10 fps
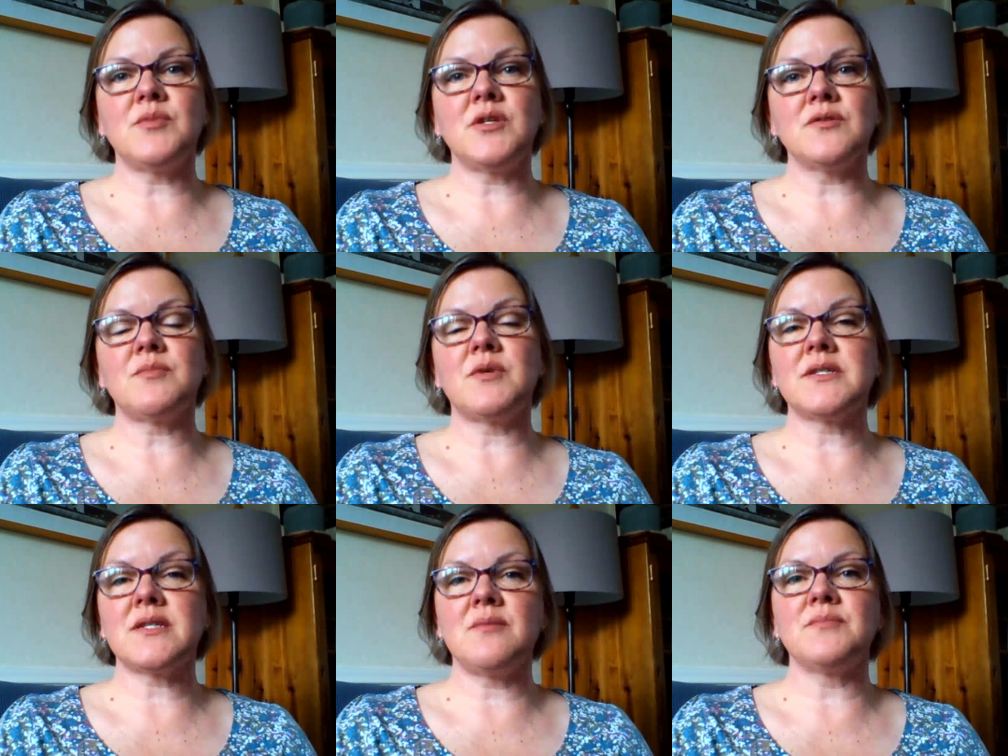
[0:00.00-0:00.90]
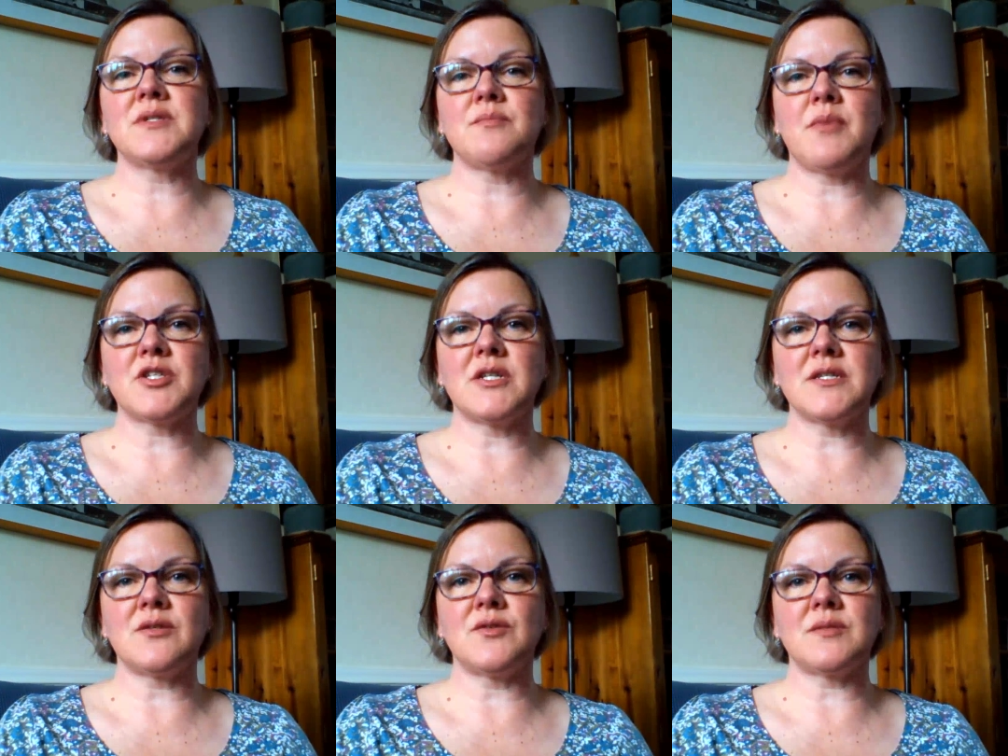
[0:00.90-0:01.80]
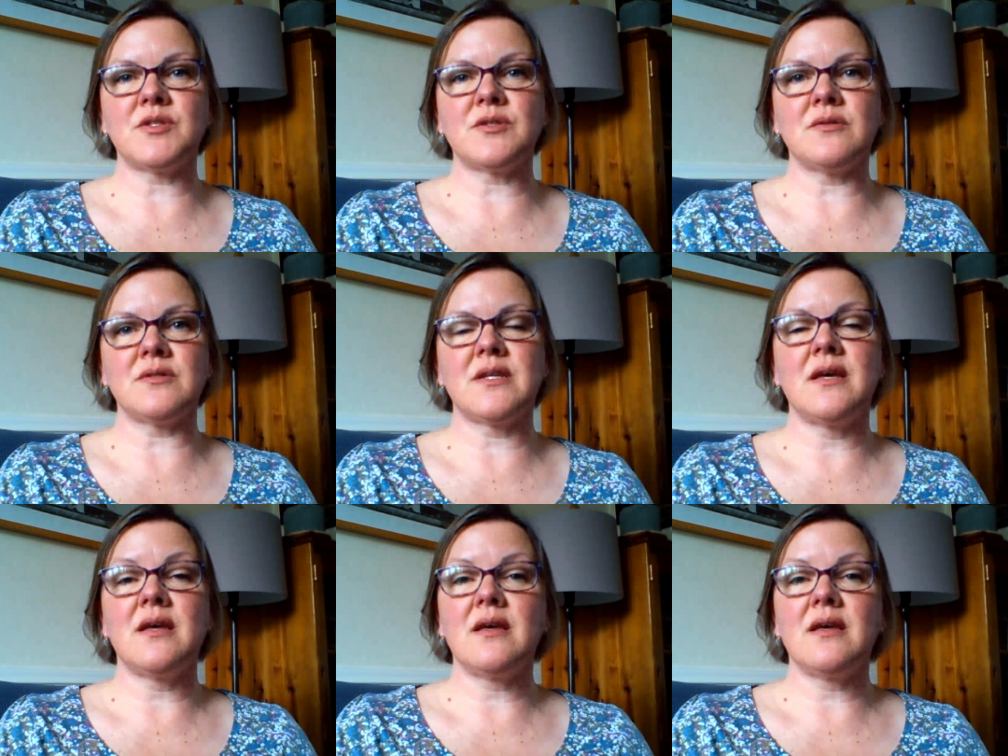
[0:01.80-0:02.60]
to be used by some specialist hospitals,